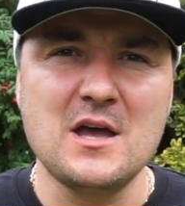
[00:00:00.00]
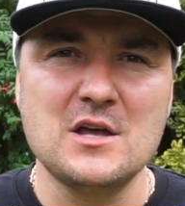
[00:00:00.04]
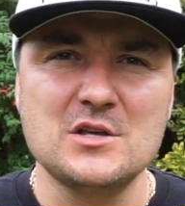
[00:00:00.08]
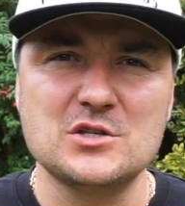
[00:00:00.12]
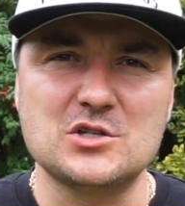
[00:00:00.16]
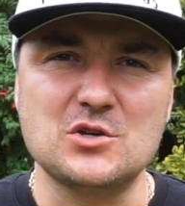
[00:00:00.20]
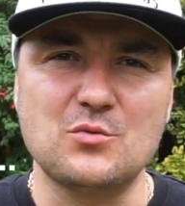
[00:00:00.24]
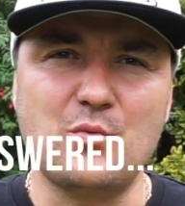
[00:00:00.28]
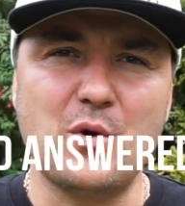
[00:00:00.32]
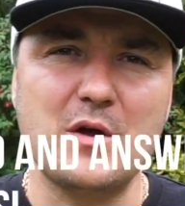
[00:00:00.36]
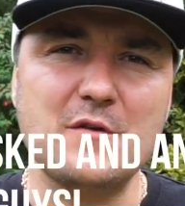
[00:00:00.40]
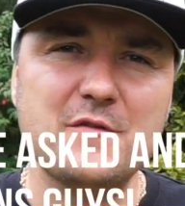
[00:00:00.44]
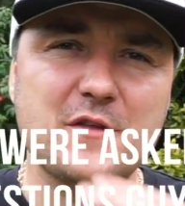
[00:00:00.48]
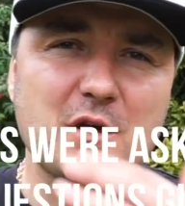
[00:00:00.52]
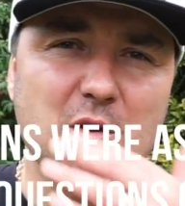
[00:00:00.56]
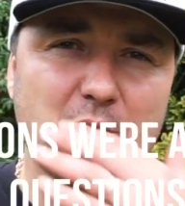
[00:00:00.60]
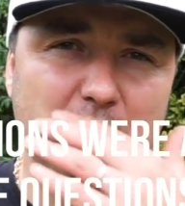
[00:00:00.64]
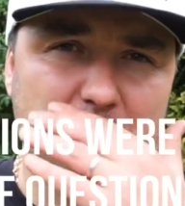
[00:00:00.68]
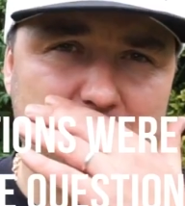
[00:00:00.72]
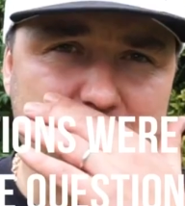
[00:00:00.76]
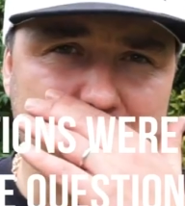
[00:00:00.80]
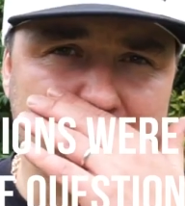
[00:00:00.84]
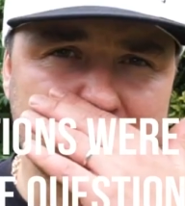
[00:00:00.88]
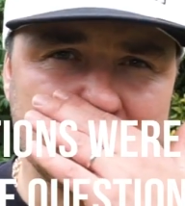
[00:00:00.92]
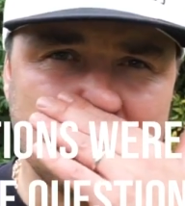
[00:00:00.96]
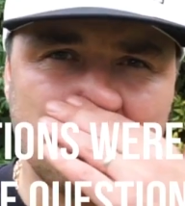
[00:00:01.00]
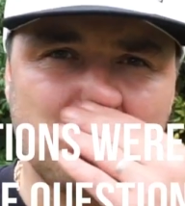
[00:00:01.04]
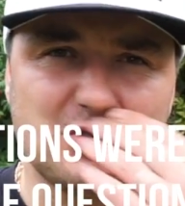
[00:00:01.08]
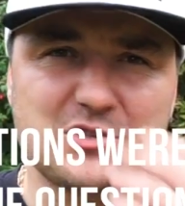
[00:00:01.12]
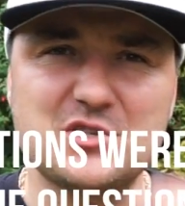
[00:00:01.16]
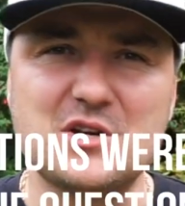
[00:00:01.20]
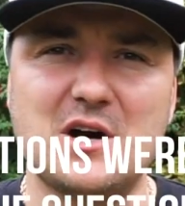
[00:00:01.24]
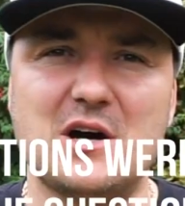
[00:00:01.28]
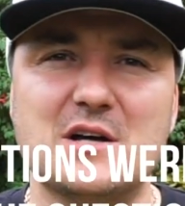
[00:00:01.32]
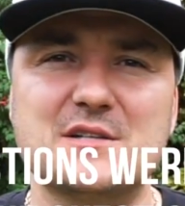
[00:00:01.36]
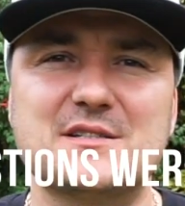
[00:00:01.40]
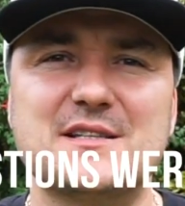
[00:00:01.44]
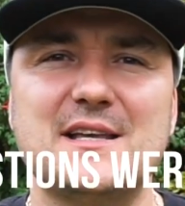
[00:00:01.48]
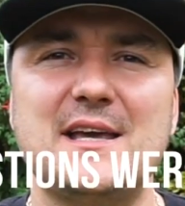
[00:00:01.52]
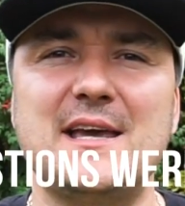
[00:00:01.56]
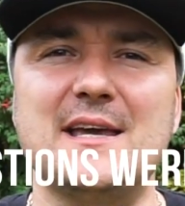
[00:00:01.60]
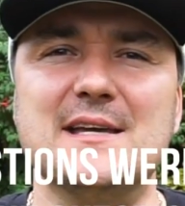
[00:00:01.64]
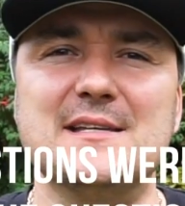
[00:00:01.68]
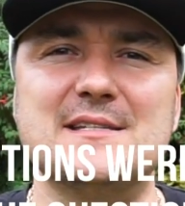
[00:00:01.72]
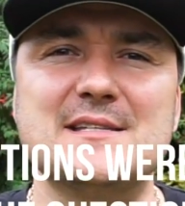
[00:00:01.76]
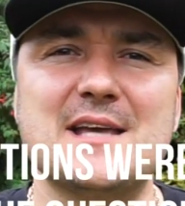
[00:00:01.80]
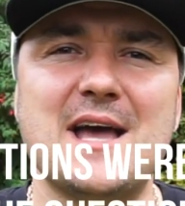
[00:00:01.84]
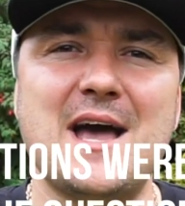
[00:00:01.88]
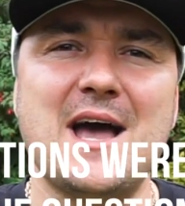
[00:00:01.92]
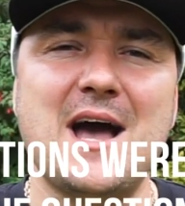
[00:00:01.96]
So one of the questions I was asked
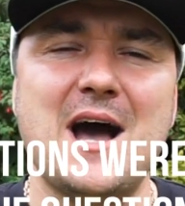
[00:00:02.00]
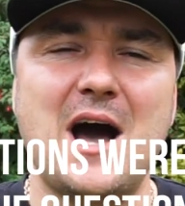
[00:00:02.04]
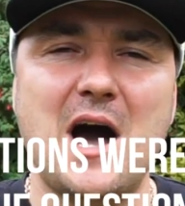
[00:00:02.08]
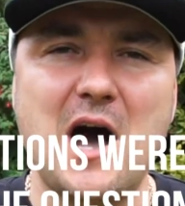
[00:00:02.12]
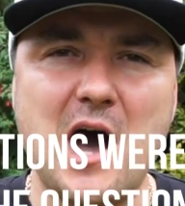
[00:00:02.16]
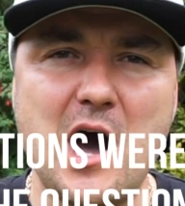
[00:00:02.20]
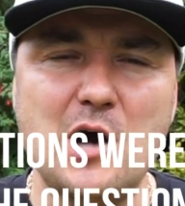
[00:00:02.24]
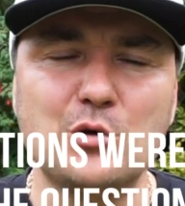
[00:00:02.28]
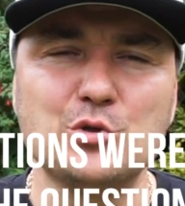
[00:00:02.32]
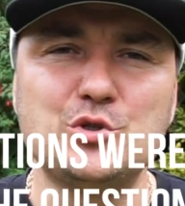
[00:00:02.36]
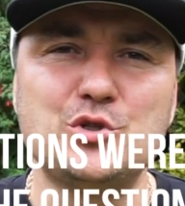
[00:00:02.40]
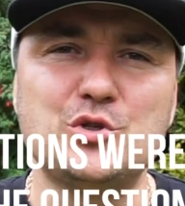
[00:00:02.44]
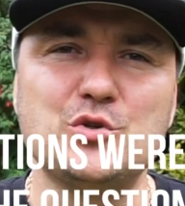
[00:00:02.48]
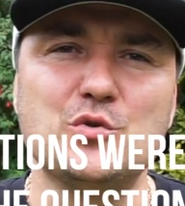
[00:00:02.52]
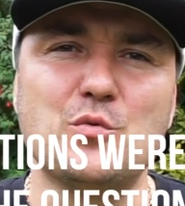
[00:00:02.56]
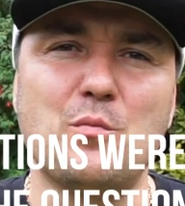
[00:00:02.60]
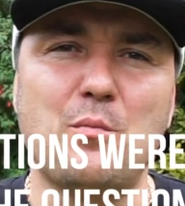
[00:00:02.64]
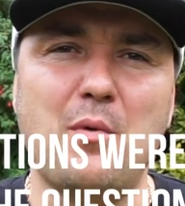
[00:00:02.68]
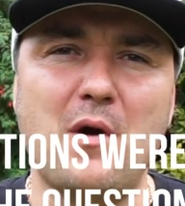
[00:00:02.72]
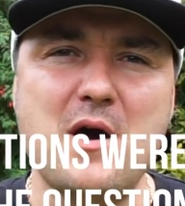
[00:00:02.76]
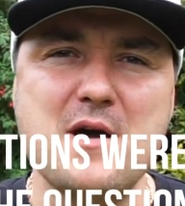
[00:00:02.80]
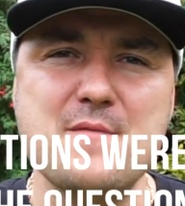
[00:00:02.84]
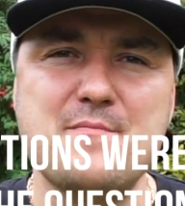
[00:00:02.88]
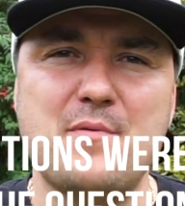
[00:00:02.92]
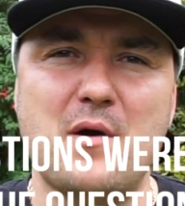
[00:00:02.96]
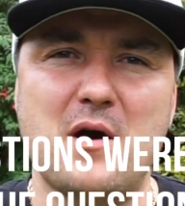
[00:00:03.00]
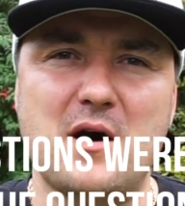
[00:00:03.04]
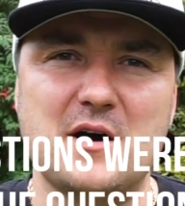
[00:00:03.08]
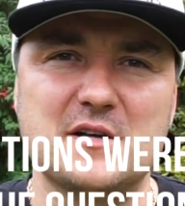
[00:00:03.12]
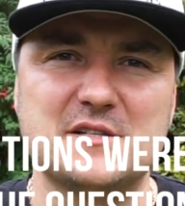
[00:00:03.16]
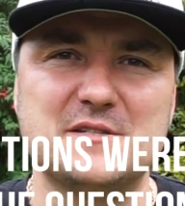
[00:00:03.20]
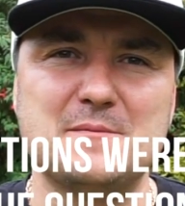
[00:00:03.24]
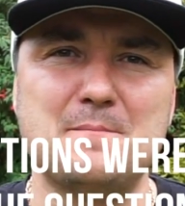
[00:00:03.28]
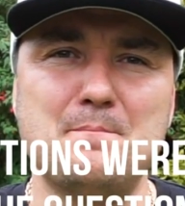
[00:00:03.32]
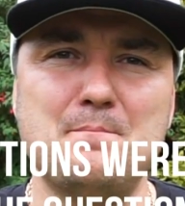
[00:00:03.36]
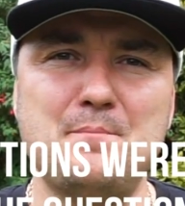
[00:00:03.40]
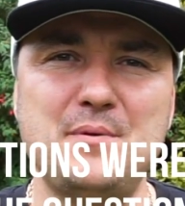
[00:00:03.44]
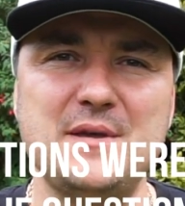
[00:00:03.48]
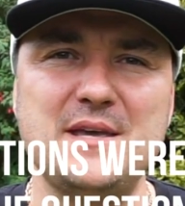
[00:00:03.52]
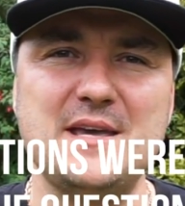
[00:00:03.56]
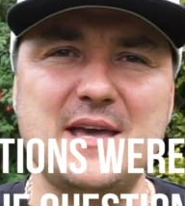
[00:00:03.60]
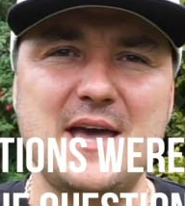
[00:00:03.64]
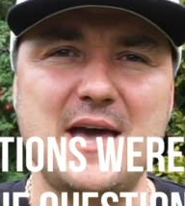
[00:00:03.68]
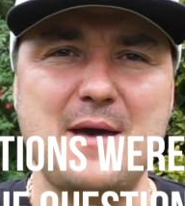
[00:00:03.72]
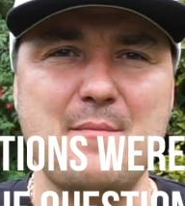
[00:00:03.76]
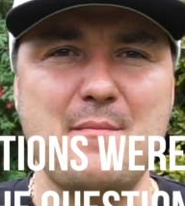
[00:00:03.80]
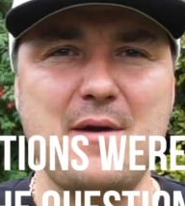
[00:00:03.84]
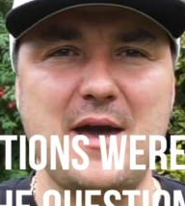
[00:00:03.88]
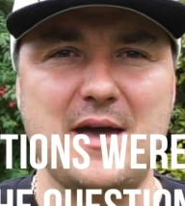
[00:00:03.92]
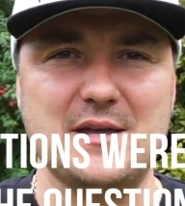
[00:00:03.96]
is how to bypass
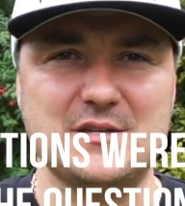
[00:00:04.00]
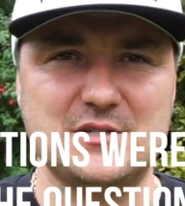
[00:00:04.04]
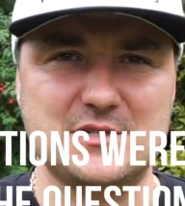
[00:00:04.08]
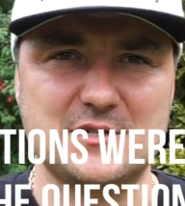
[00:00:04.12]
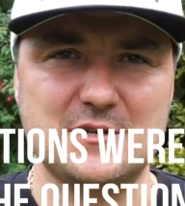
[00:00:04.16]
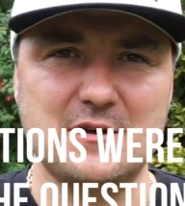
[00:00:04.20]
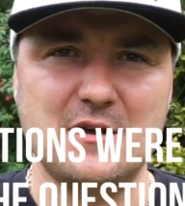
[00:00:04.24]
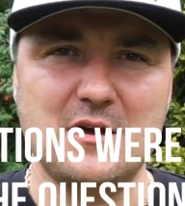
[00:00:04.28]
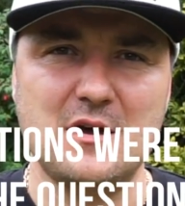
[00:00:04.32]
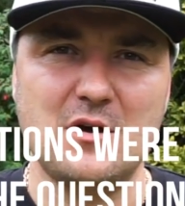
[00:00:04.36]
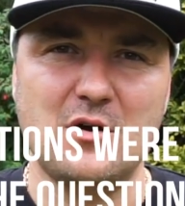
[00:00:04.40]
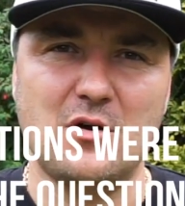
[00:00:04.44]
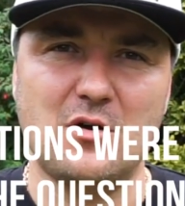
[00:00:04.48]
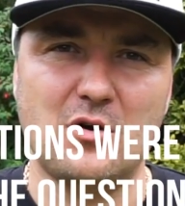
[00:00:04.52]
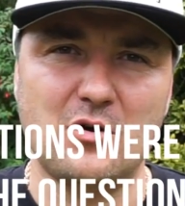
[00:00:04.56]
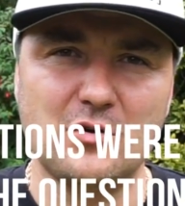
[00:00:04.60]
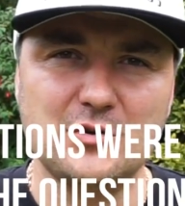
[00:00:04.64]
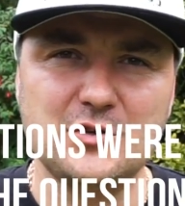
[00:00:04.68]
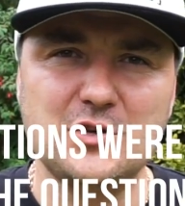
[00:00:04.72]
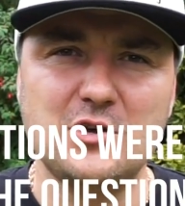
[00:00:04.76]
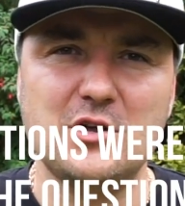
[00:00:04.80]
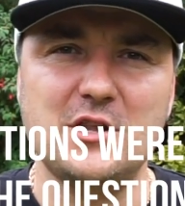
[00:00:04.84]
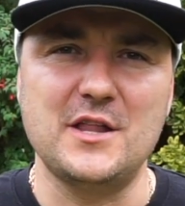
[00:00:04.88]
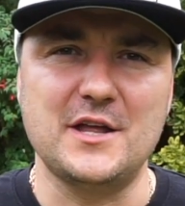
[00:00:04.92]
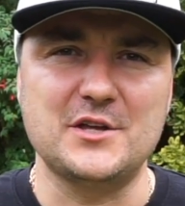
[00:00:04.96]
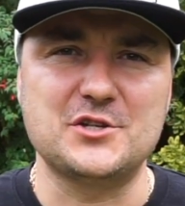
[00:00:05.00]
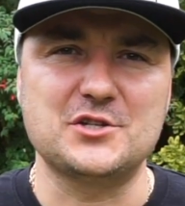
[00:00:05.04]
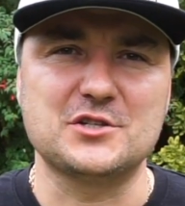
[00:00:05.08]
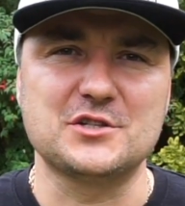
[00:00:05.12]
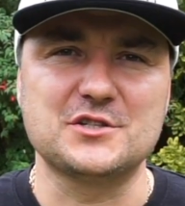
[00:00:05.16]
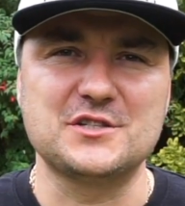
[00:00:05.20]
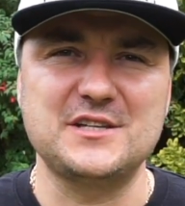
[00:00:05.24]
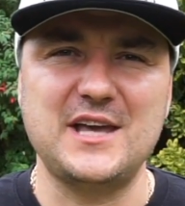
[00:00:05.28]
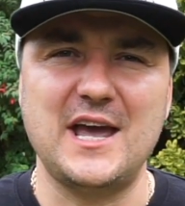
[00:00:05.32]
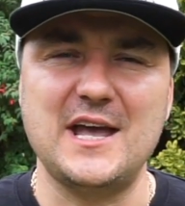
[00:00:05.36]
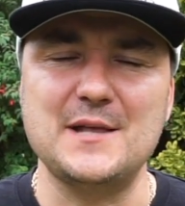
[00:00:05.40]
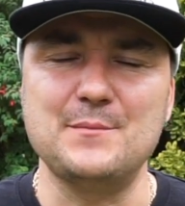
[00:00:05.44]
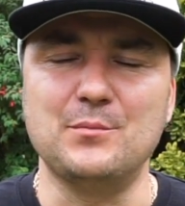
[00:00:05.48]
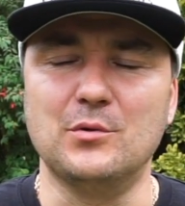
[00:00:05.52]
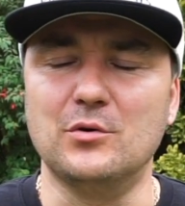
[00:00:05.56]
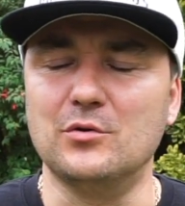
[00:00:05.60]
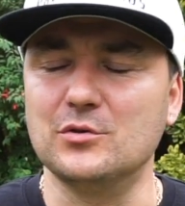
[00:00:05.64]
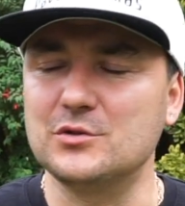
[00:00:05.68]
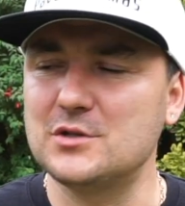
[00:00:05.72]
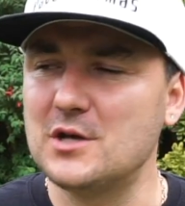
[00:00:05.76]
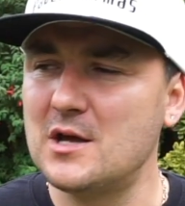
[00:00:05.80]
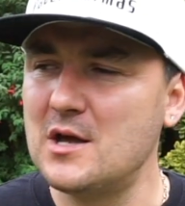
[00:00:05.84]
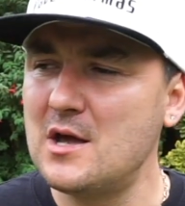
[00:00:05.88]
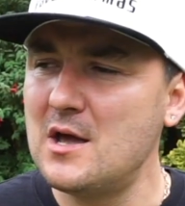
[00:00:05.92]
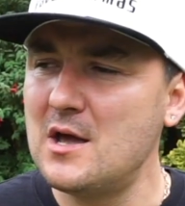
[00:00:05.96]
BMS on your electrical skateboard.